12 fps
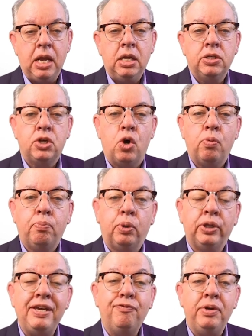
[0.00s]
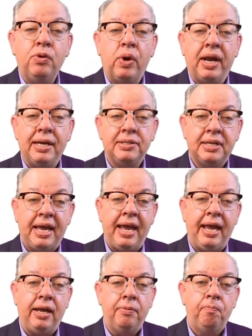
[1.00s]
So believe me when I
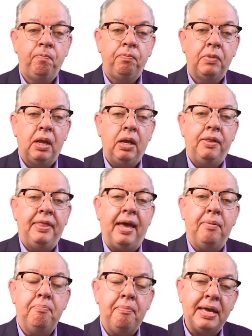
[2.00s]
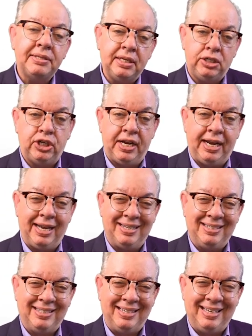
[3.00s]
say that messaging
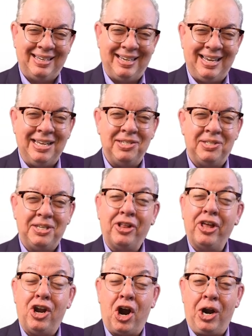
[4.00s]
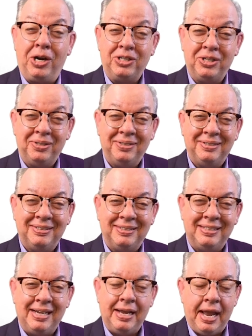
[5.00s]
is still an art,
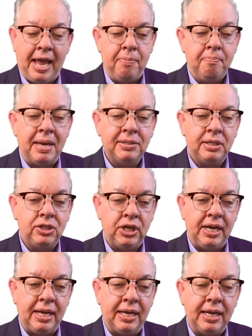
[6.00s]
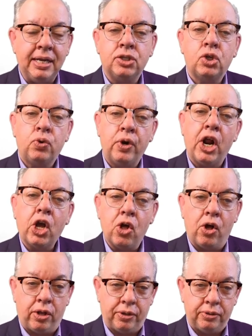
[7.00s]
and messaging is
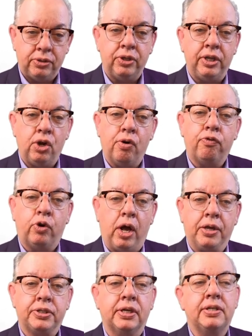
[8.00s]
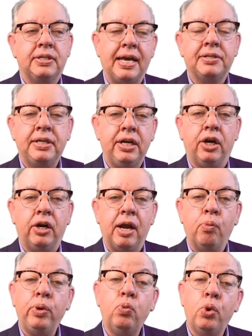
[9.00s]
critical to the overall success here.
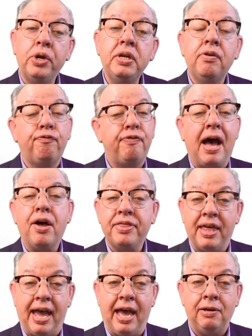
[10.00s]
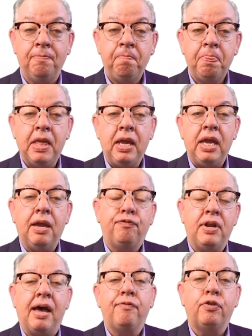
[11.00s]
And we wouldn't have found that if
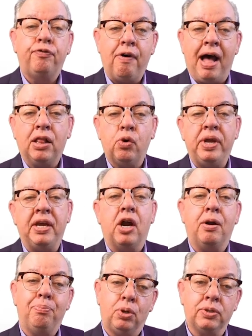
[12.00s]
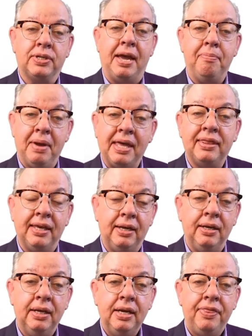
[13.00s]
not for following our bullseye method
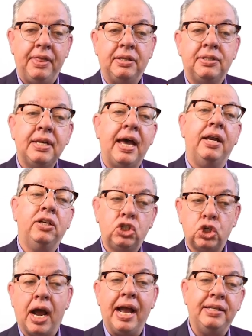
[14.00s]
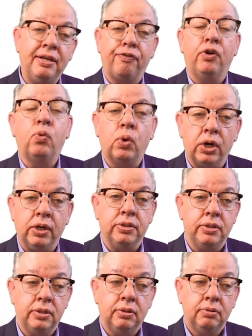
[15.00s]
that said, try different
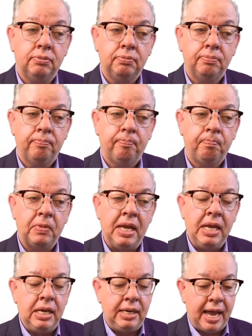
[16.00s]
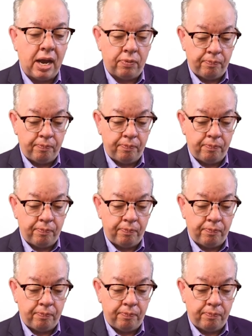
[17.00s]
words. Now,